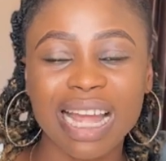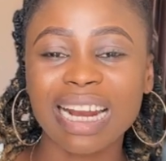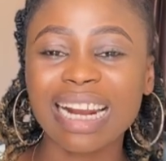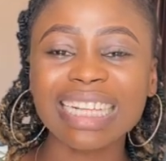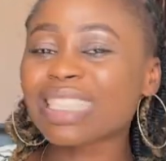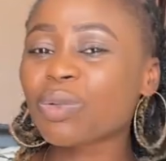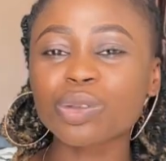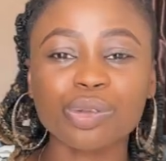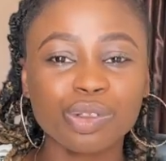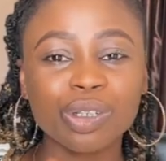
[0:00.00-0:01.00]
And I didn't
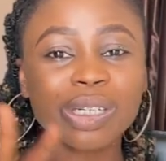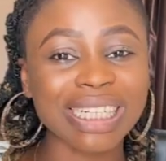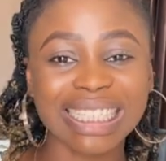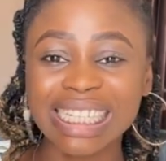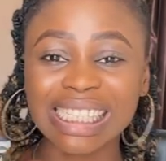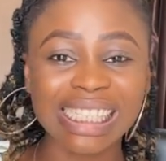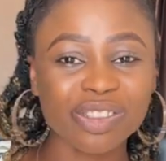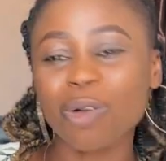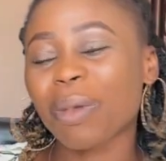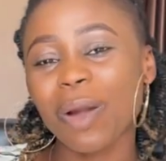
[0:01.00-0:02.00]
want to just create a
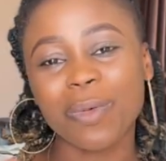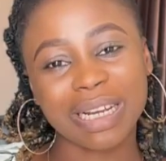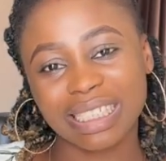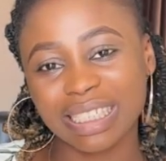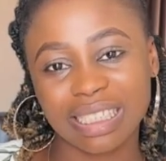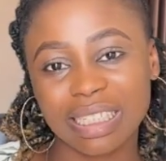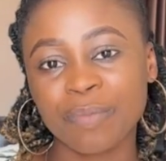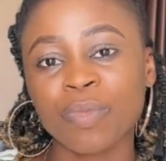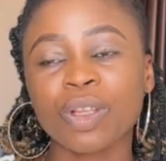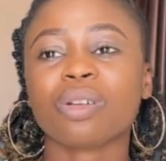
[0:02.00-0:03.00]
scene on my wedding day.
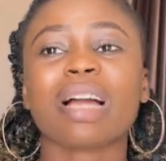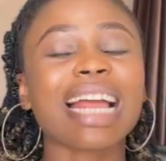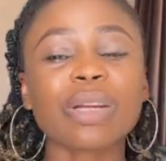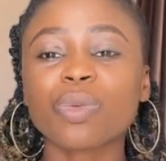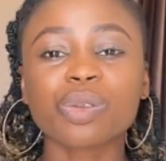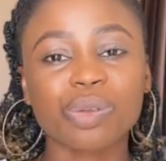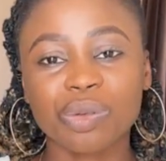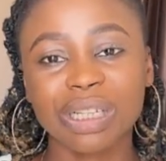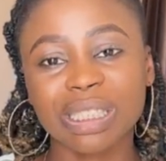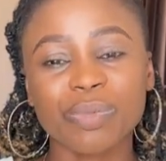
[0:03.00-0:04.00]
I didn't want to
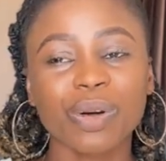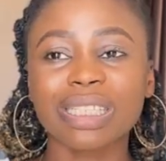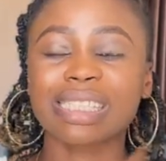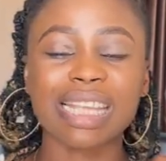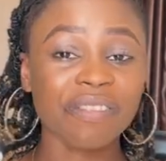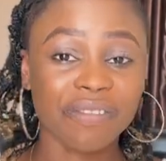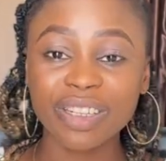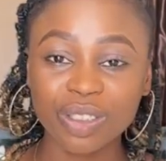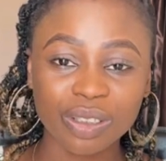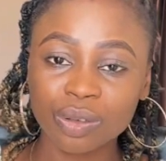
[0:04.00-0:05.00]
create it, but it's a
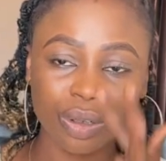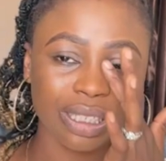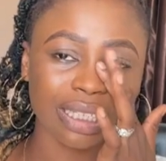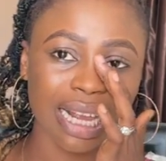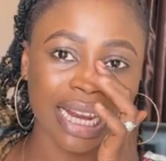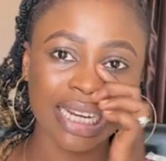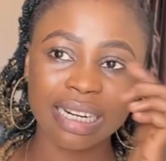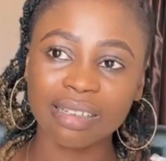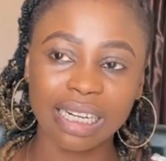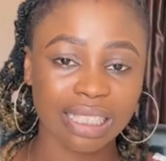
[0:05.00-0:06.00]
very though it, I
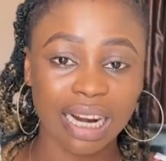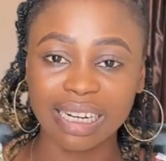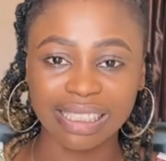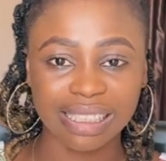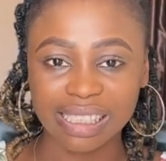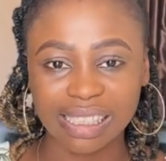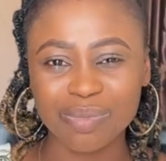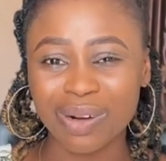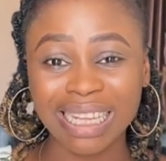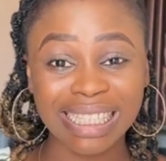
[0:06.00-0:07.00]
didn't later create this
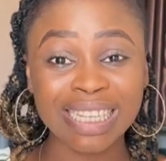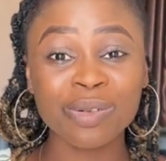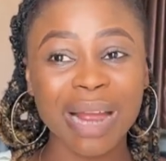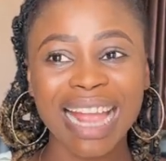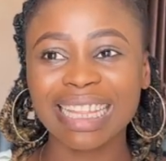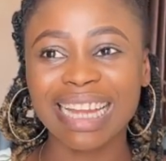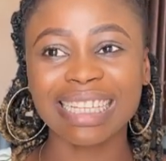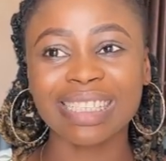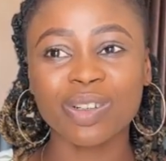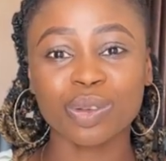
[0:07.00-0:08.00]
thing, but I still I think
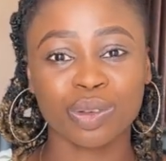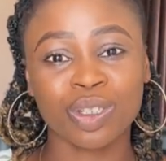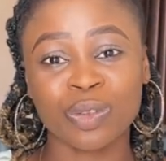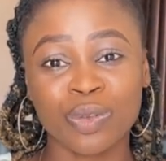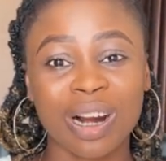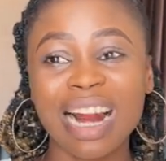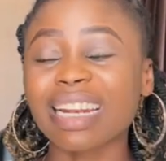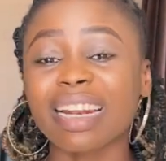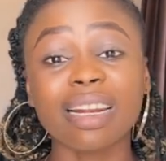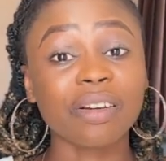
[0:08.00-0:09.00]
I still got to church for
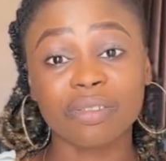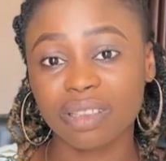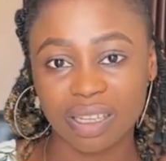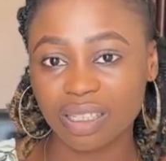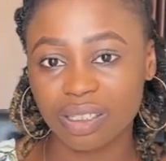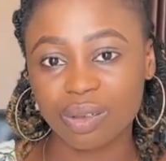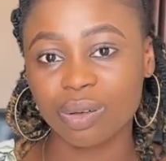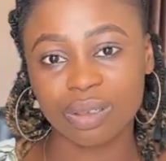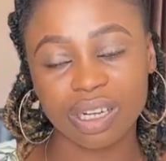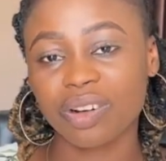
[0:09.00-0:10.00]
around eleven thirty
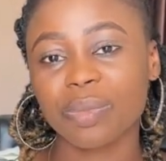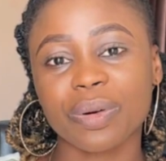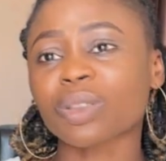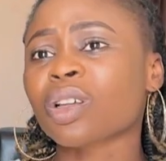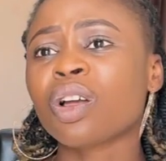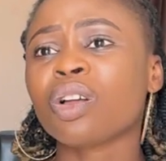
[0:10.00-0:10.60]
or thereabouts.